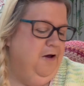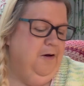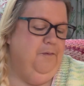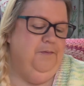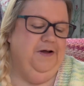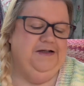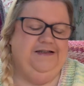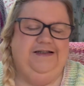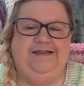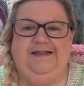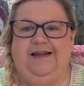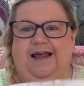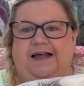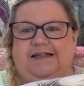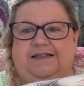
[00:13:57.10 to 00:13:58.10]
But so
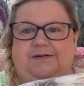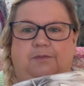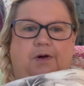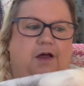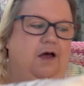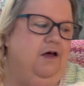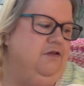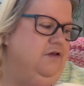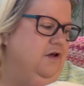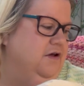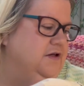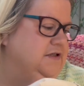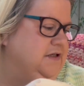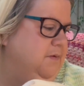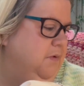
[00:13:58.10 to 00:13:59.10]
that's my other,
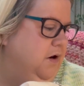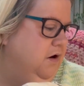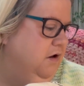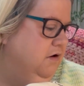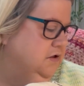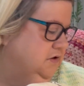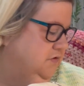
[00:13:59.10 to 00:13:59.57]
is that my last